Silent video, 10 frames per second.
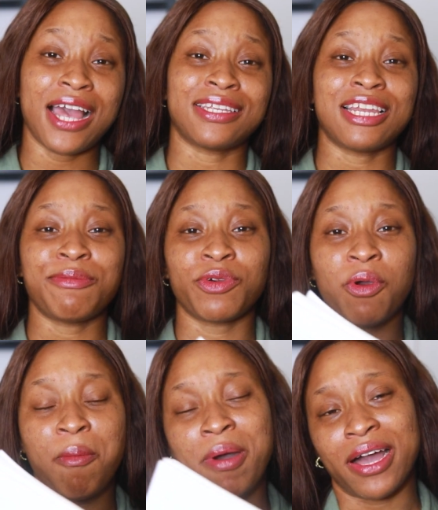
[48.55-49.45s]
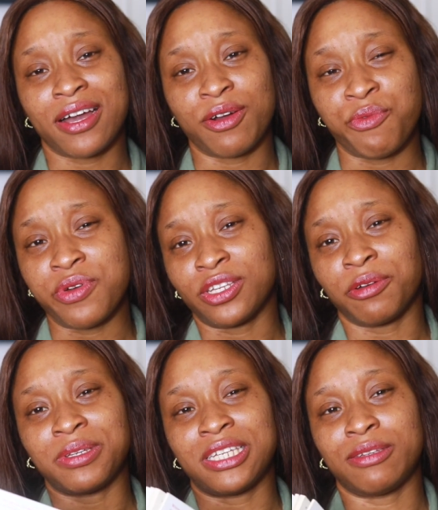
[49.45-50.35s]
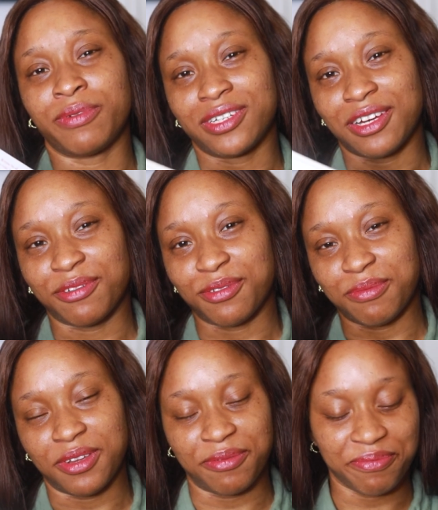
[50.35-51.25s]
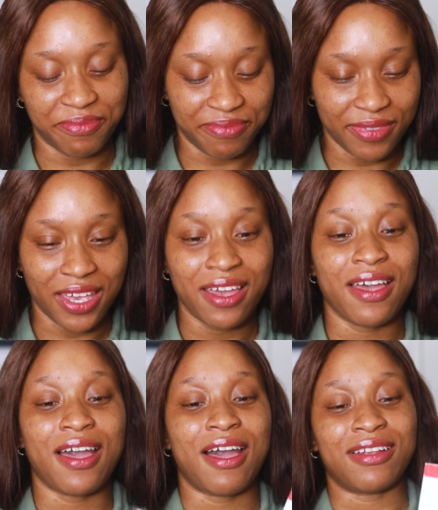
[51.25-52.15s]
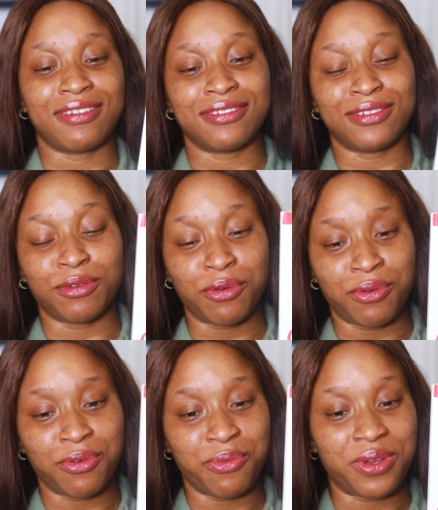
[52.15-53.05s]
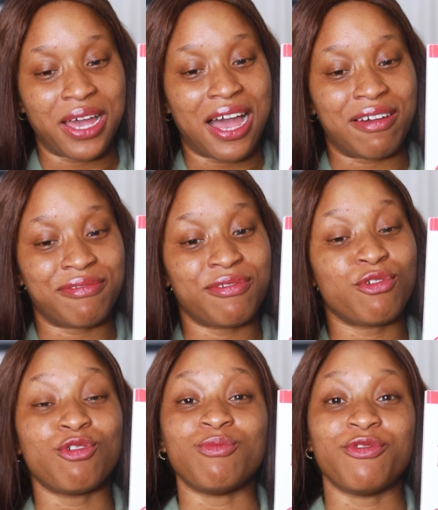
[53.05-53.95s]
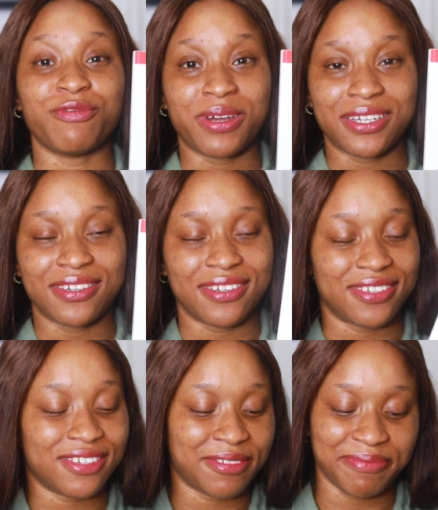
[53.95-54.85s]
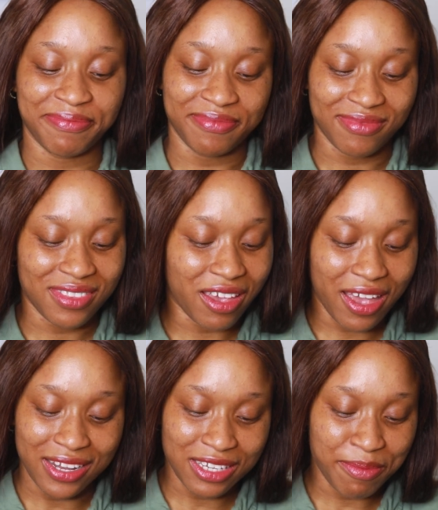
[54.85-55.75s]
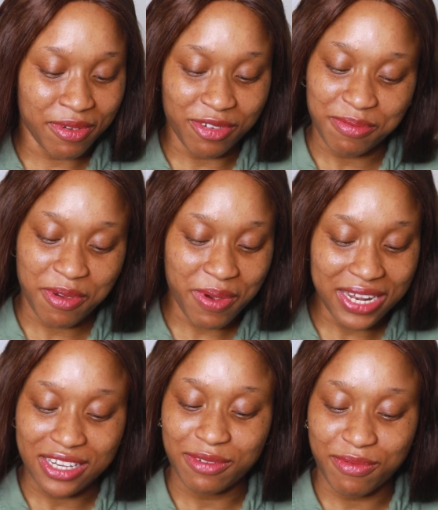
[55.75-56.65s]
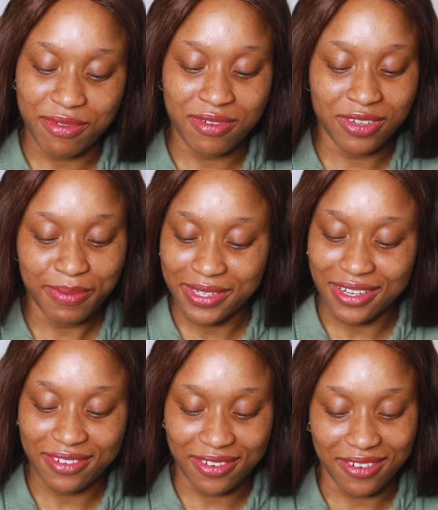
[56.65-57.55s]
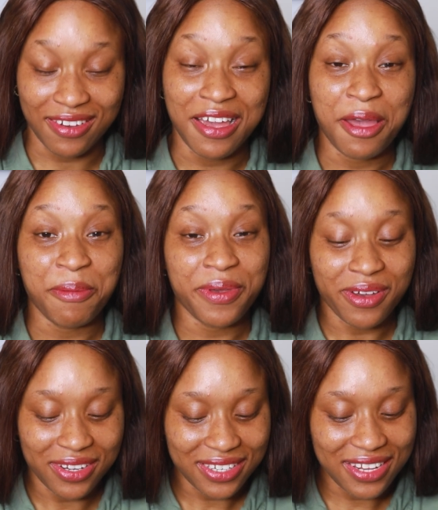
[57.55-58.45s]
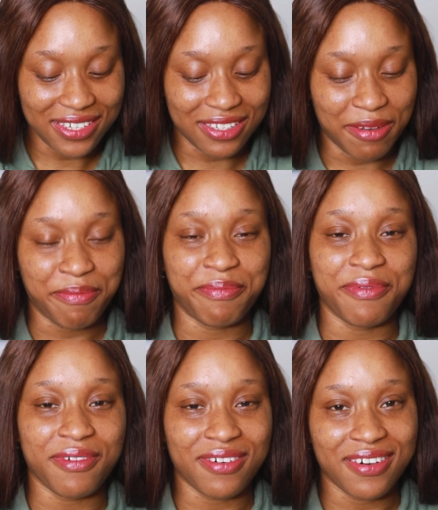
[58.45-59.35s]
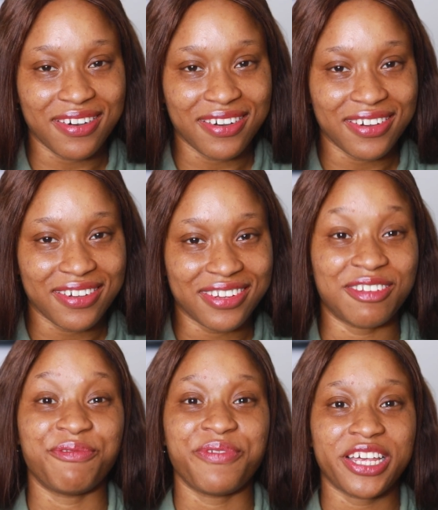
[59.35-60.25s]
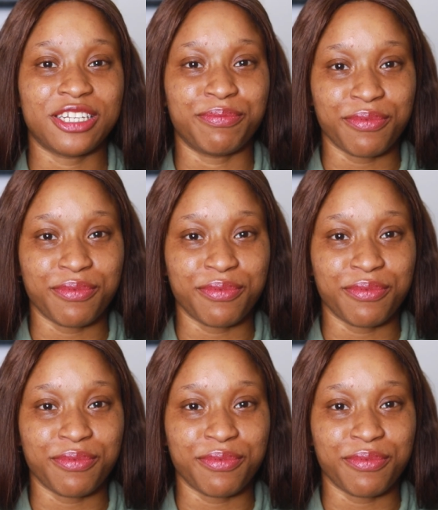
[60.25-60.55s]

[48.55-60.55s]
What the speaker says: said, let me come back with something special to me. And so we have Who Moved My Cheese. Now you're asking me, Rosemary, why is this book special to you? Because this is the first